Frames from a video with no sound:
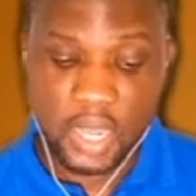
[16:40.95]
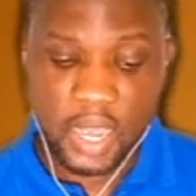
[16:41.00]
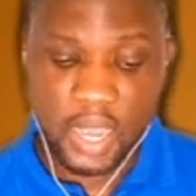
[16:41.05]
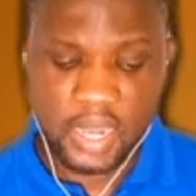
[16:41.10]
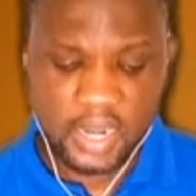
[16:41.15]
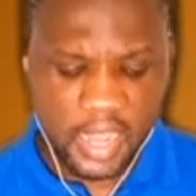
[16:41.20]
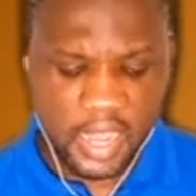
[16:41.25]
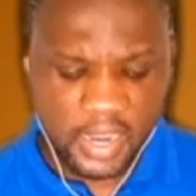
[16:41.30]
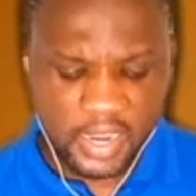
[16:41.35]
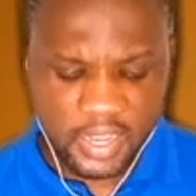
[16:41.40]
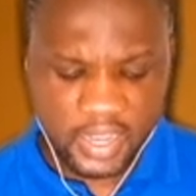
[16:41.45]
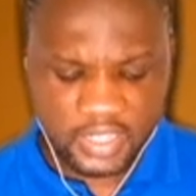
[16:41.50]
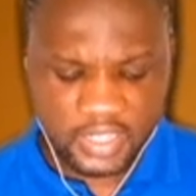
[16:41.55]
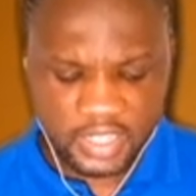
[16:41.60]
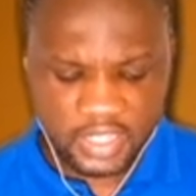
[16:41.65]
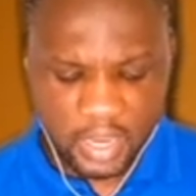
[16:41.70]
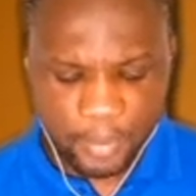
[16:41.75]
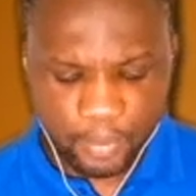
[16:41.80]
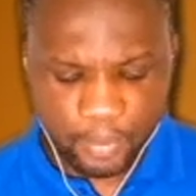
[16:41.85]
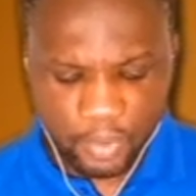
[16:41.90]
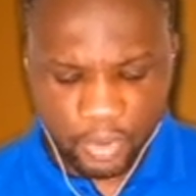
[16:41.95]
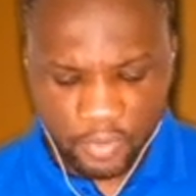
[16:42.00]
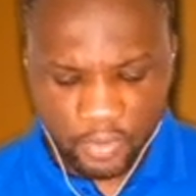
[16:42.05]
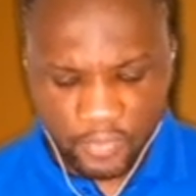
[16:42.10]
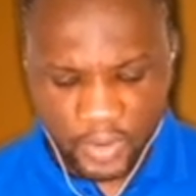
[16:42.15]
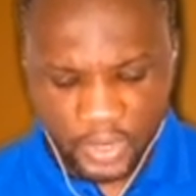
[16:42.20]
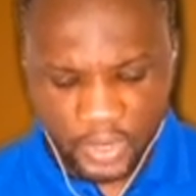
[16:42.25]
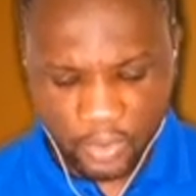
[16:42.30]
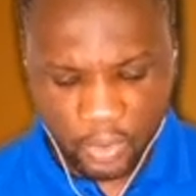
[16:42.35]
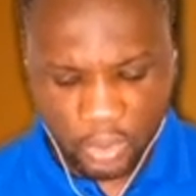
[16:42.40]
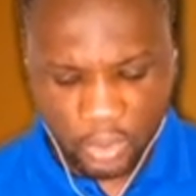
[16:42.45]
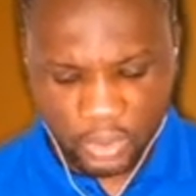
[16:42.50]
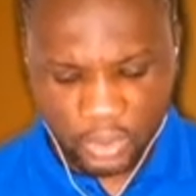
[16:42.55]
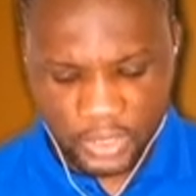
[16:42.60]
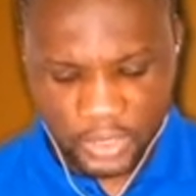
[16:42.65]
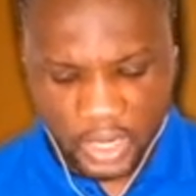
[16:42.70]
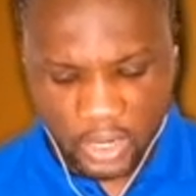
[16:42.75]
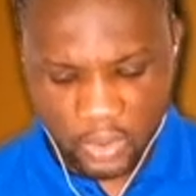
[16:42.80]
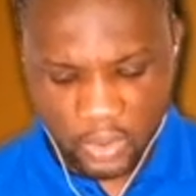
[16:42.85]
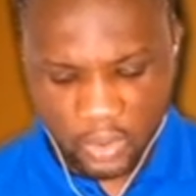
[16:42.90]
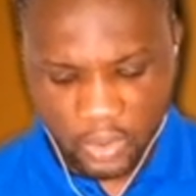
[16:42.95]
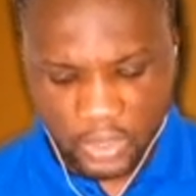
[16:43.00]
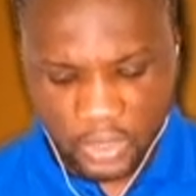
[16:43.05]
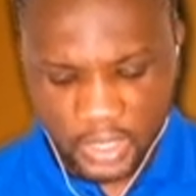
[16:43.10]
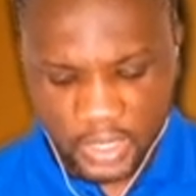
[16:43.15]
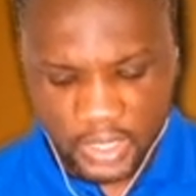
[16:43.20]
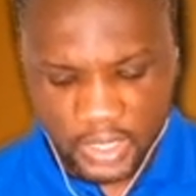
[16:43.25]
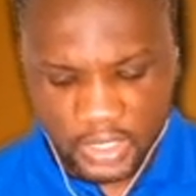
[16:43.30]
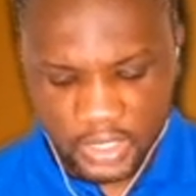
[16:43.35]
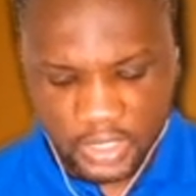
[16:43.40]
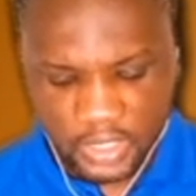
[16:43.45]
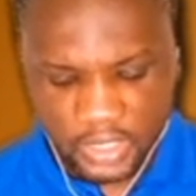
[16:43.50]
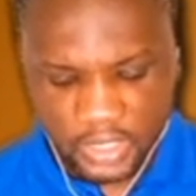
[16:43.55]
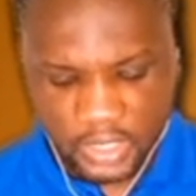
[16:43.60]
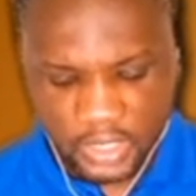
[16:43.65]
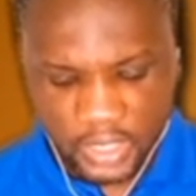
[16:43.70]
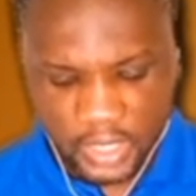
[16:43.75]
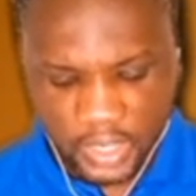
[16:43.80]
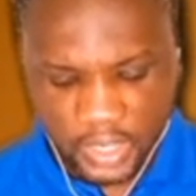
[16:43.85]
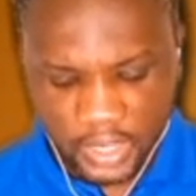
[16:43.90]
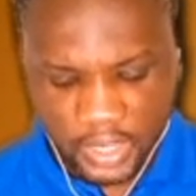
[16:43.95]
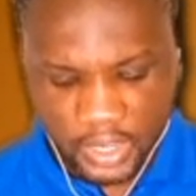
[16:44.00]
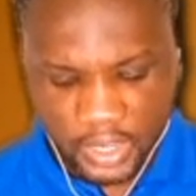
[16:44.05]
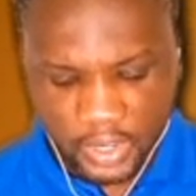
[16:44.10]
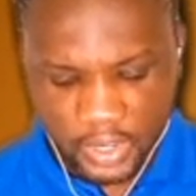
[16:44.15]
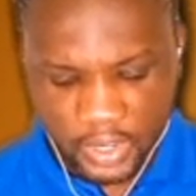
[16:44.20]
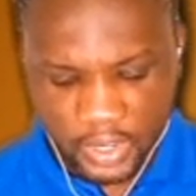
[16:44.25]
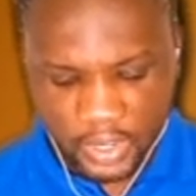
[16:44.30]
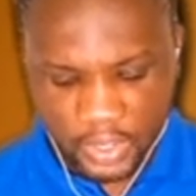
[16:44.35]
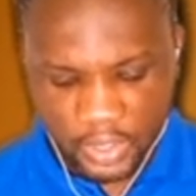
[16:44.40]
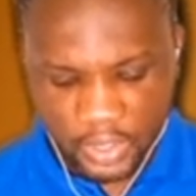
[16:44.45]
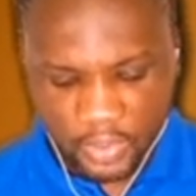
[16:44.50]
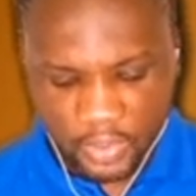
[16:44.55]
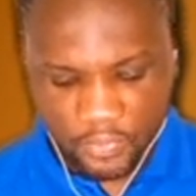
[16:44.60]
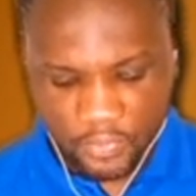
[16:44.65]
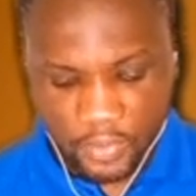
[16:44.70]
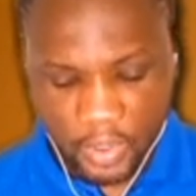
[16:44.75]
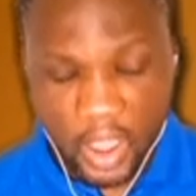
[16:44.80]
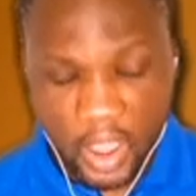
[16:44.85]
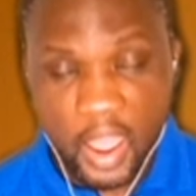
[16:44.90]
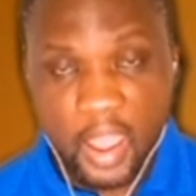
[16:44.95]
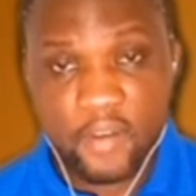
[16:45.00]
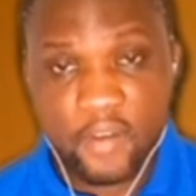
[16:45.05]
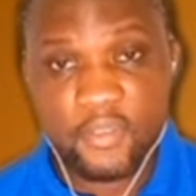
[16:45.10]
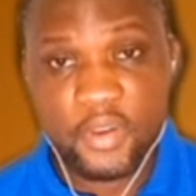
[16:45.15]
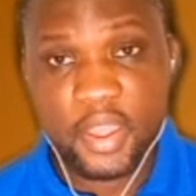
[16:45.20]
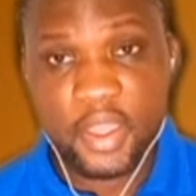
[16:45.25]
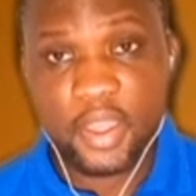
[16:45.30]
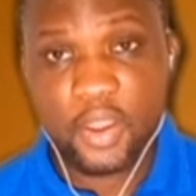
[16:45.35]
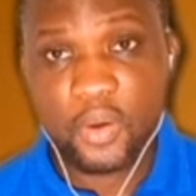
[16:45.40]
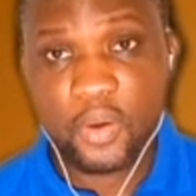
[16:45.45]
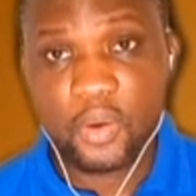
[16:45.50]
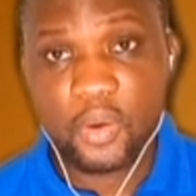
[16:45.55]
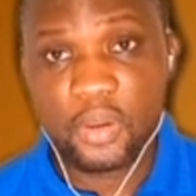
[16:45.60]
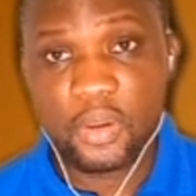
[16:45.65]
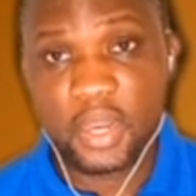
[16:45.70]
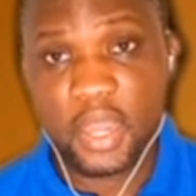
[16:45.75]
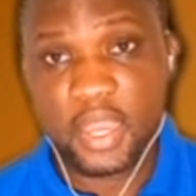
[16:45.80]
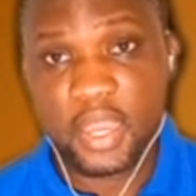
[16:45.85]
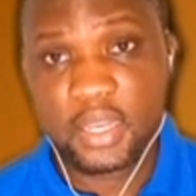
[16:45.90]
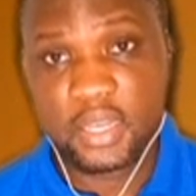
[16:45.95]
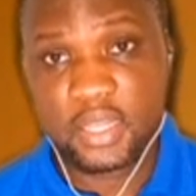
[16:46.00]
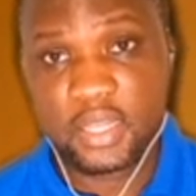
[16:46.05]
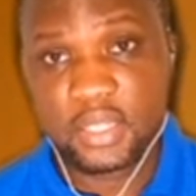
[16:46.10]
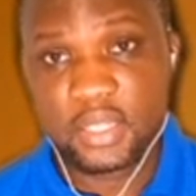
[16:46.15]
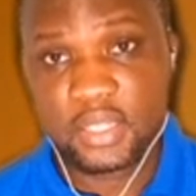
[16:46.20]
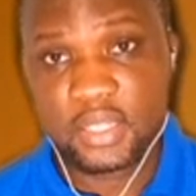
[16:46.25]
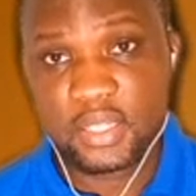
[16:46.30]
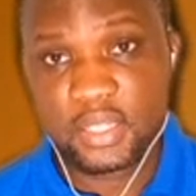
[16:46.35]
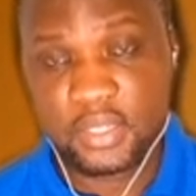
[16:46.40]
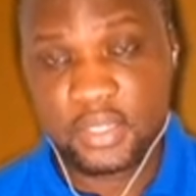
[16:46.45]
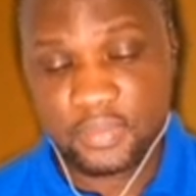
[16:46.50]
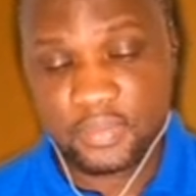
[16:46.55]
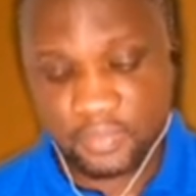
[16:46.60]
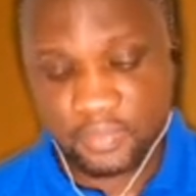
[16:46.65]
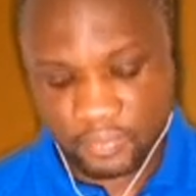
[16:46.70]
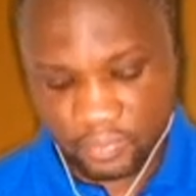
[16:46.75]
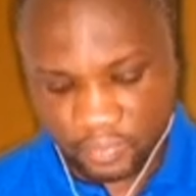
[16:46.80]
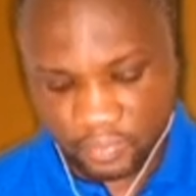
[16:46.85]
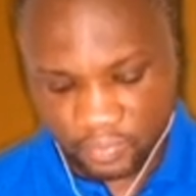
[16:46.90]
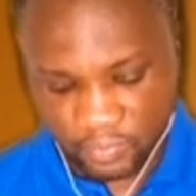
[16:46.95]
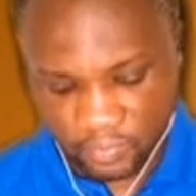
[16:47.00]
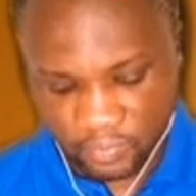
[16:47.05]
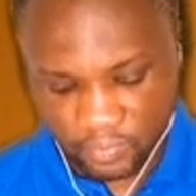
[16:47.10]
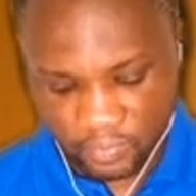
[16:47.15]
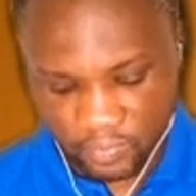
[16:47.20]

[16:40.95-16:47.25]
And an example of an altered chord is if you have a chord like this. If